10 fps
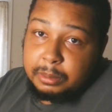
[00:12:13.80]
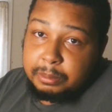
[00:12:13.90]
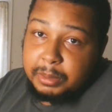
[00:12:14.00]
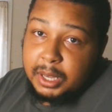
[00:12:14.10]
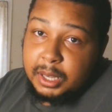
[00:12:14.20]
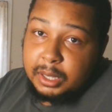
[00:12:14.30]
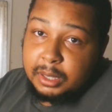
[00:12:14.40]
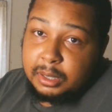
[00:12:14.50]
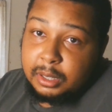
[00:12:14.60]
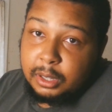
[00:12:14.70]

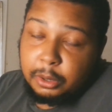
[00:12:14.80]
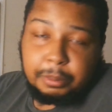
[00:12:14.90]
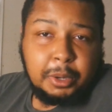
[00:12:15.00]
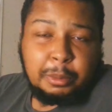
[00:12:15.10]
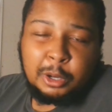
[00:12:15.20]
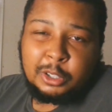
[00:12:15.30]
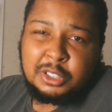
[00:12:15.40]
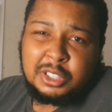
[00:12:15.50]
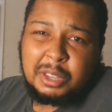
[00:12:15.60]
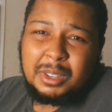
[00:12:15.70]
Peter Parker, I
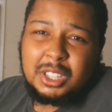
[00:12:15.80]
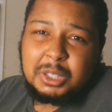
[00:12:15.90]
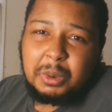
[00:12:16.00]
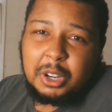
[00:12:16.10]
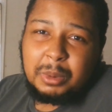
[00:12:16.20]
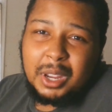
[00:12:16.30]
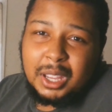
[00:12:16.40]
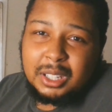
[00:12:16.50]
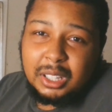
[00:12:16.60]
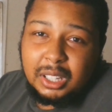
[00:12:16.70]
should say, being
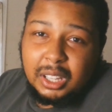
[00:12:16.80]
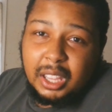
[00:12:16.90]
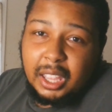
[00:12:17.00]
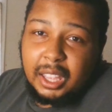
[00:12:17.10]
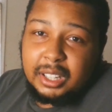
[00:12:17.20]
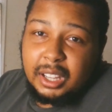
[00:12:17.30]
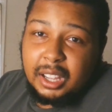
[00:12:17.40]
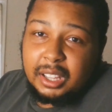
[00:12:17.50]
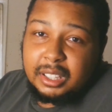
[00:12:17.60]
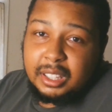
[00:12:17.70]
Spider-Man, and
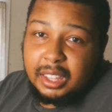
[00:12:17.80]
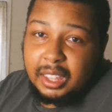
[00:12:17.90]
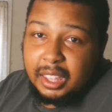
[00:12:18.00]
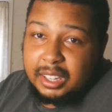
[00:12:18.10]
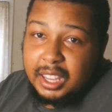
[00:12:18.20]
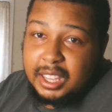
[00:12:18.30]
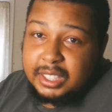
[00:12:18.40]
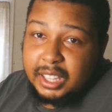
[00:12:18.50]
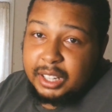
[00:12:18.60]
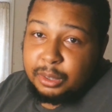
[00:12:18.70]
is
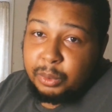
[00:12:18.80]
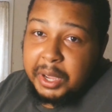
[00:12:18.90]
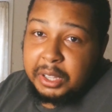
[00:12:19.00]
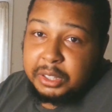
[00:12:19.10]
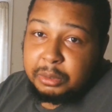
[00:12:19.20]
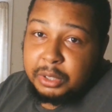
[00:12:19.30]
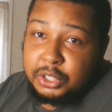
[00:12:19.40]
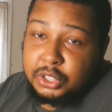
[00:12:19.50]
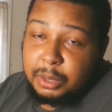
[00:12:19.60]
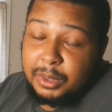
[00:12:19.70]
kind of weighing on the
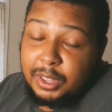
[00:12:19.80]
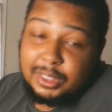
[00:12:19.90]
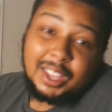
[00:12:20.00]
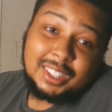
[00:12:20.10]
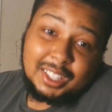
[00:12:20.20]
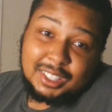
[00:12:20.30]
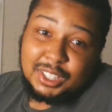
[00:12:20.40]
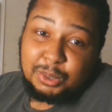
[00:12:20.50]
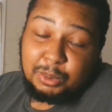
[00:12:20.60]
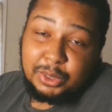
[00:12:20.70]
relationship. That and that
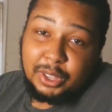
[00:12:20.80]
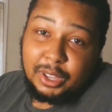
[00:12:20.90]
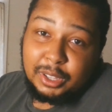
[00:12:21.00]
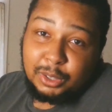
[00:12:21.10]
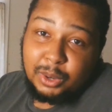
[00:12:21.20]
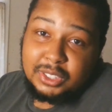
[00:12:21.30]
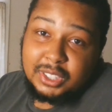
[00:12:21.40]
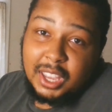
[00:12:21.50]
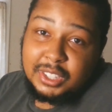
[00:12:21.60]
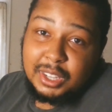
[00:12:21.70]
kiss with Gwen
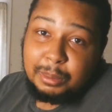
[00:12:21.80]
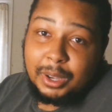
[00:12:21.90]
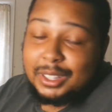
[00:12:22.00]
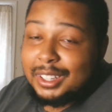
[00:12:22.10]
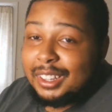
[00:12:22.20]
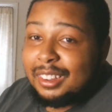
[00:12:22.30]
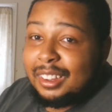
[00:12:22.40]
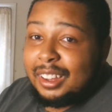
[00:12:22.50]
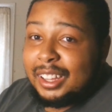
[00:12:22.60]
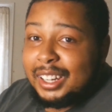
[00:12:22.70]
Stacy, but
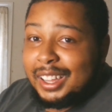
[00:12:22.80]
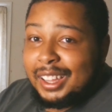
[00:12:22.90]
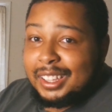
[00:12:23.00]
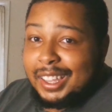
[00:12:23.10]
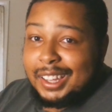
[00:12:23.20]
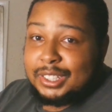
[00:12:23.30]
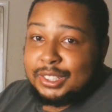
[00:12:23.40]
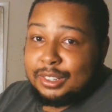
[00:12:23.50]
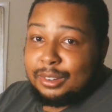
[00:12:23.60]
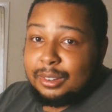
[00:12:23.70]
yeah,
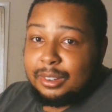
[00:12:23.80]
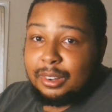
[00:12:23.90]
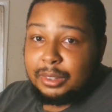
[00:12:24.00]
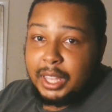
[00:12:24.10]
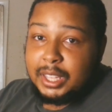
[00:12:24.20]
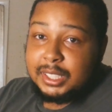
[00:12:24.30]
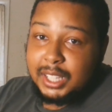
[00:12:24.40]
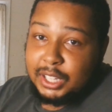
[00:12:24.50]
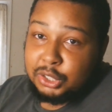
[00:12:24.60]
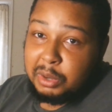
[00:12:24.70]
so that is
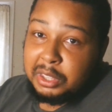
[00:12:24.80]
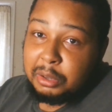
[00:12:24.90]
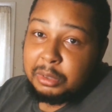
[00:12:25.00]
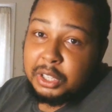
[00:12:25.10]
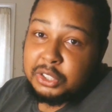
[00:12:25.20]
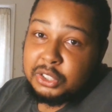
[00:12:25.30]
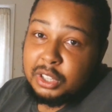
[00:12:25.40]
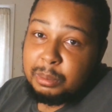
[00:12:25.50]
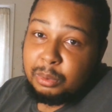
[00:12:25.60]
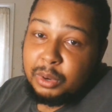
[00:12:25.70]
kind of straining the
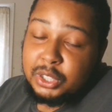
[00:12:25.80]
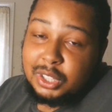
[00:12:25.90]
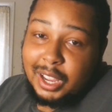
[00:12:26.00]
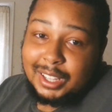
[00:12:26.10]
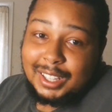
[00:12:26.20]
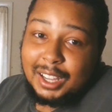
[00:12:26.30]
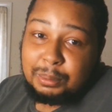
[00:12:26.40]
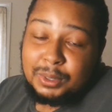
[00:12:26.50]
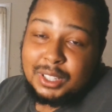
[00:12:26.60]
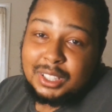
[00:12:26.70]
relationship, which I kind of
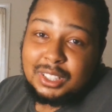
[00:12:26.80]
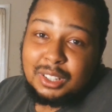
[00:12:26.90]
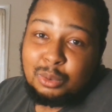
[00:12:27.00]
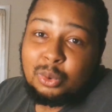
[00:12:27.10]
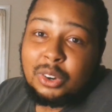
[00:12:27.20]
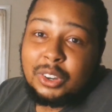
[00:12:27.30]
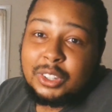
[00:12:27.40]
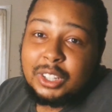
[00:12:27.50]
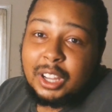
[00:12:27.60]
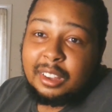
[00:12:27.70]
predicted it
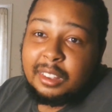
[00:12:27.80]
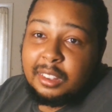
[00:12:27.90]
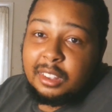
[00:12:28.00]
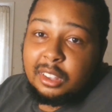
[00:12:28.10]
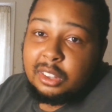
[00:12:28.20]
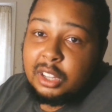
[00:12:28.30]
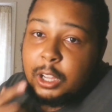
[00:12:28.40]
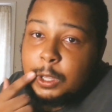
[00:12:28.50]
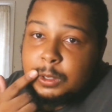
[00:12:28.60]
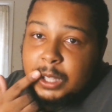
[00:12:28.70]
would.
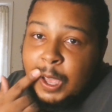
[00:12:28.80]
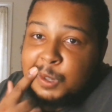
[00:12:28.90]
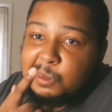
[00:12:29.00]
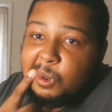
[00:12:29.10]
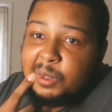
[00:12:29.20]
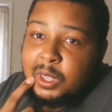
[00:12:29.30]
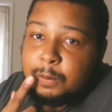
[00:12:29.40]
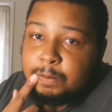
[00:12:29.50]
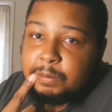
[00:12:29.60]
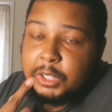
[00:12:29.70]
Last
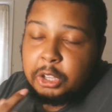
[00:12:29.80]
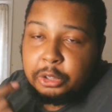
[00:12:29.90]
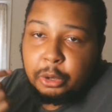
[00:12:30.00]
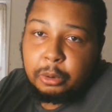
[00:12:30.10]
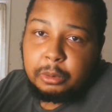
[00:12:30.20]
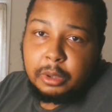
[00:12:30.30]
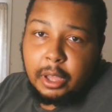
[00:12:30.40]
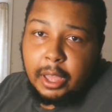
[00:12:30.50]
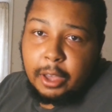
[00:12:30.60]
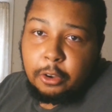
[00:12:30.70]
movie, although
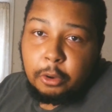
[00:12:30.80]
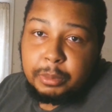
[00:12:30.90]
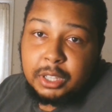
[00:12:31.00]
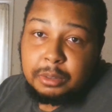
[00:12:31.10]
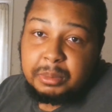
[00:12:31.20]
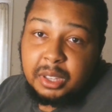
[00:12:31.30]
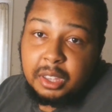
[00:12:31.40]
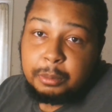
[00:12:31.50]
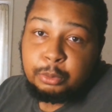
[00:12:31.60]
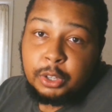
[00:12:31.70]
albeit
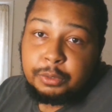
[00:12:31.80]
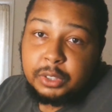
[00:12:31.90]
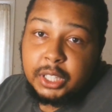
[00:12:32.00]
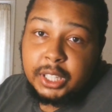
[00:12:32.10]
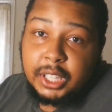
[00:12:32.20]
it briefly,